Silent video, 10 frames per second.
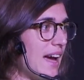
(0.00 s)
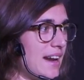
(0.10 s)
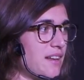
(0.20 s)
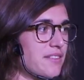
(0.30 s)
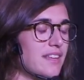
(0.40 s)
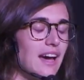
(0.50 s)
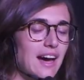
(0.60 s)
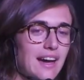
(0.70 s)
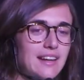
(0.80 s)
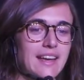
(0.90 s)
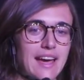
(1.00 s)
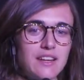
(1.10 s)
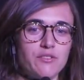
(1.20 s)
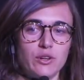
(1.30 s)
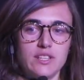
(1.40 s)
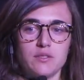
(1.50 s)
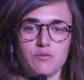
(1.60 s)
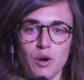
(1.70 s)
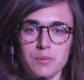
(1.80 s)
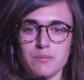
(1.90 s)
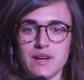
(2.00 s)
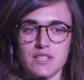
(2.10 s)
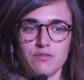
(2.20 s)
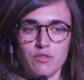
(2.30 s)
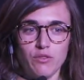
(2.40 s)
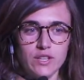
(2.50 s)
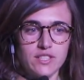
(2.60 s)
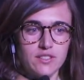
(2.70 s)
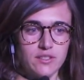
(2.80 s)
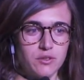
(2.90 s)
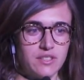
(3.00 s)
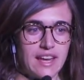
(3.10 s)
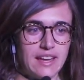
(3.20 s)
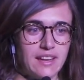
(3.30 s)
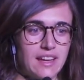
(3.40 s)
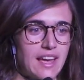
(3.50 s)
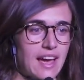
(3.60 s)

And I think hardly anyone is optimizing for voice today.